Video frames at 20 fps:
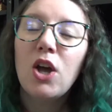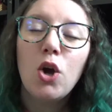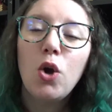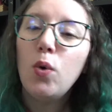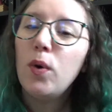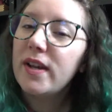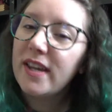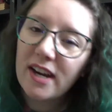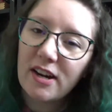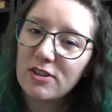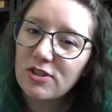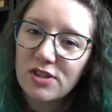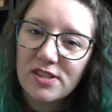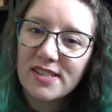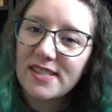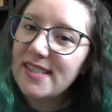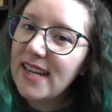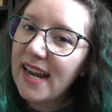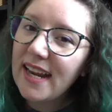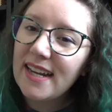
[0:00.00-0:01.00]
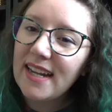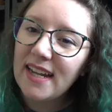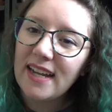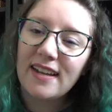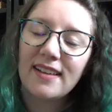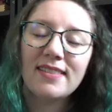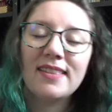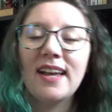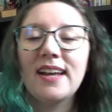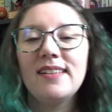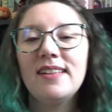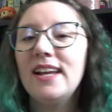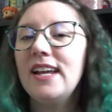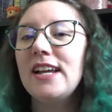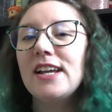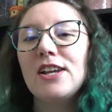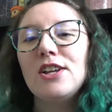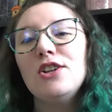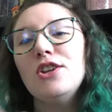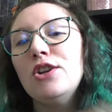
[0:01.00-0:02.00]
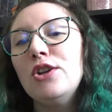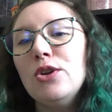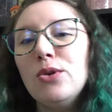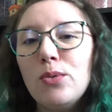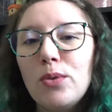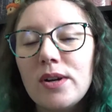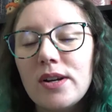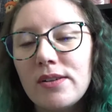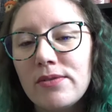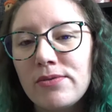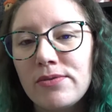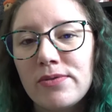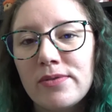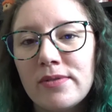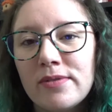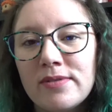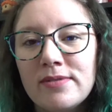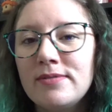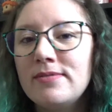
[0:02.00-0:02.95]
who a character is dating that like you would have